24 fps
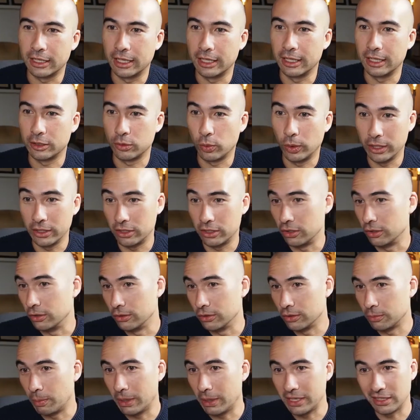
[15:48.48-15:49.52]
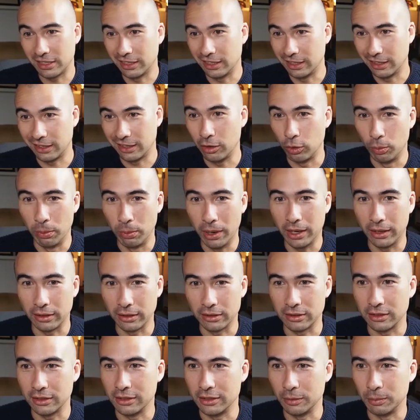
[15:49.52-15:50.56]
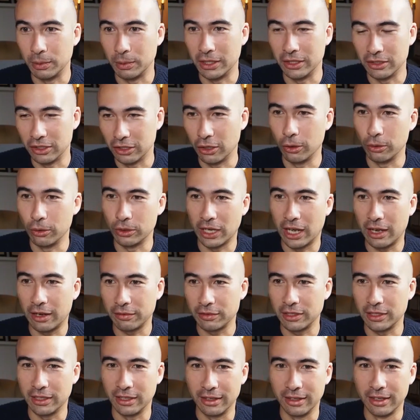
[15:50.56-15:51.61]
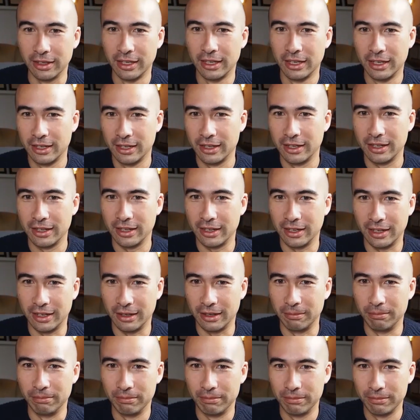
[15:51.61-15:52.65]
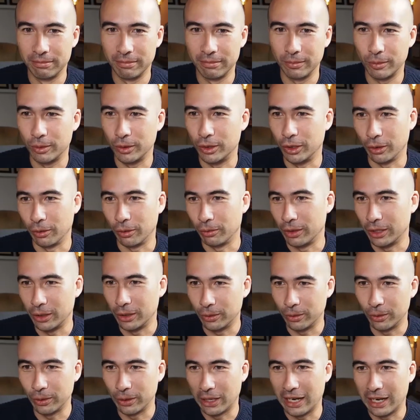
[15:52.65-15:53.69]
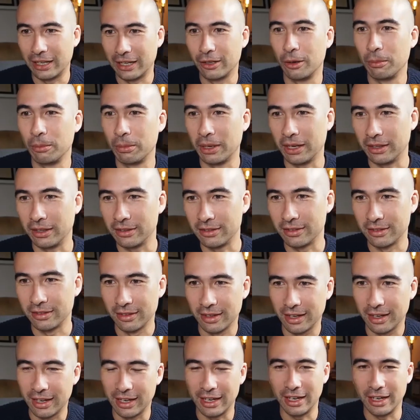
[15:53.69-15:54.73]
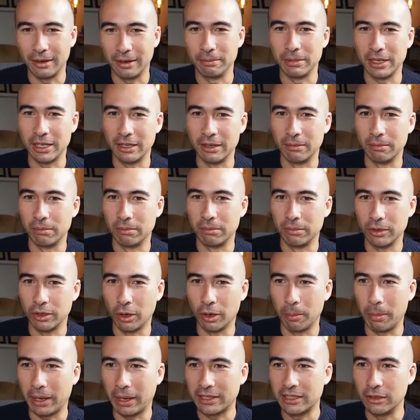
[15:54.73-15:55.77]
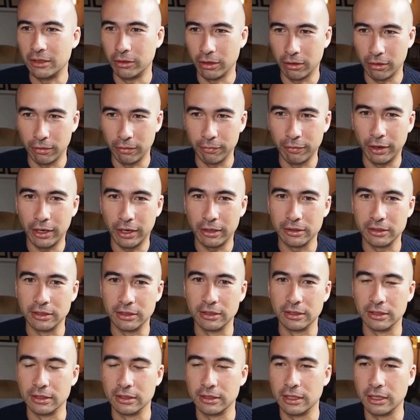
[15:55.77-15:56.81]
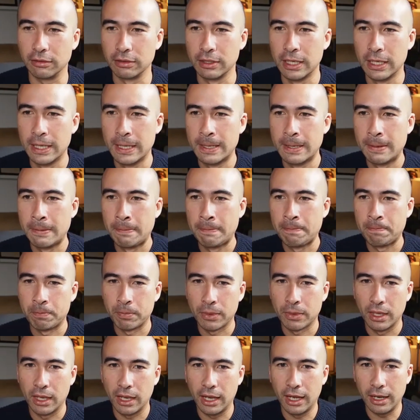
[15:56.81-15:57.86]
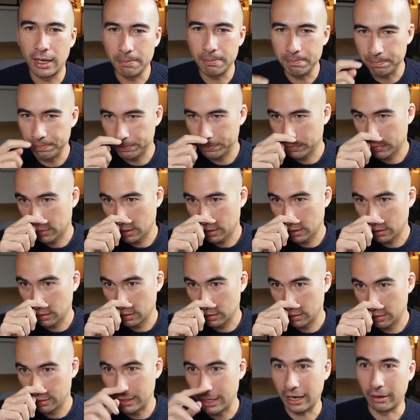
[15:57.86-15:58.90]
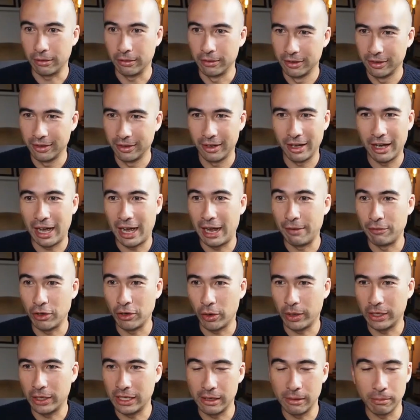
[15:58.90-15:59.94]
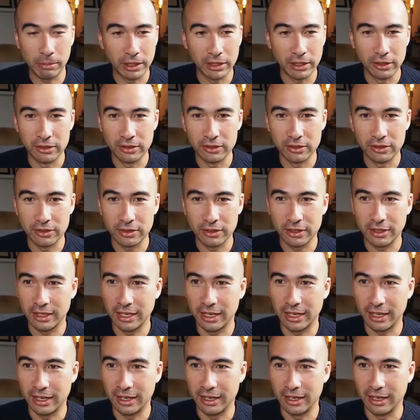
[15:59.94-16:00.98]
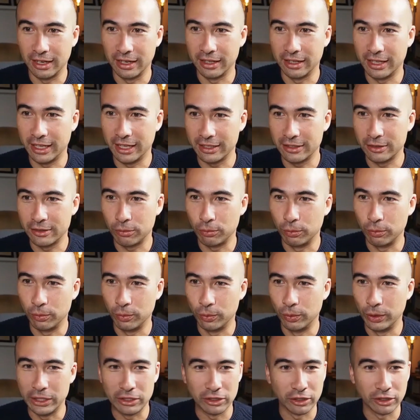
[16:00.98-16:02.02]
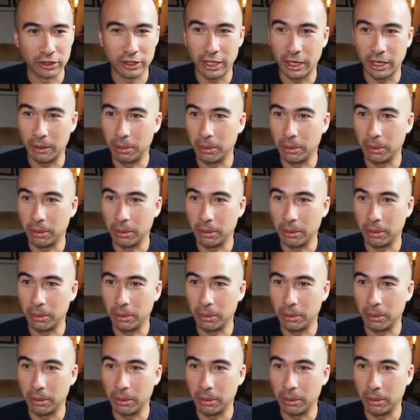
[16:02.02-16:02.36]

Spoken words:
that's why it's used basically to kill bugs, is because it goes after the organic compounds in bacteria and viruses and stuff. Now, I have no idea, because that's research that I